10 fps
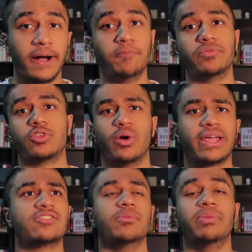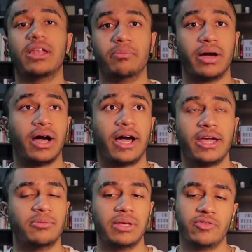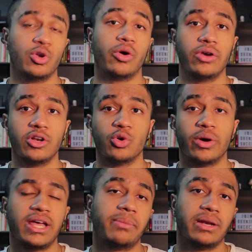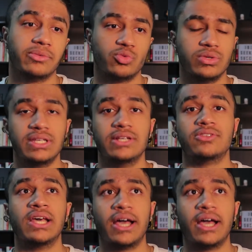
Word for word: Um, so I guess a bit behind me, if you don't already know who I am, my name is Radies.